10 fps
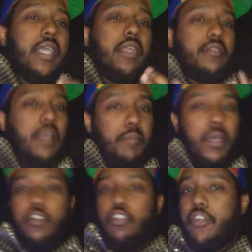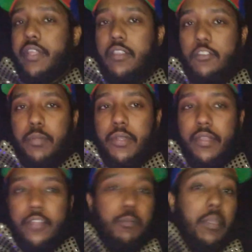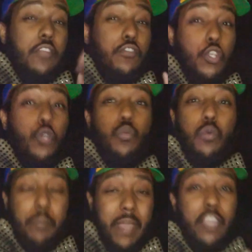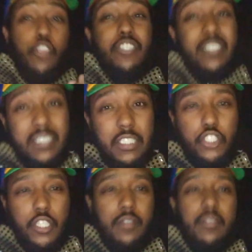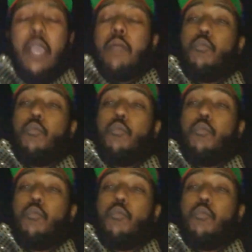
It is a better learning experience because you will make your decisions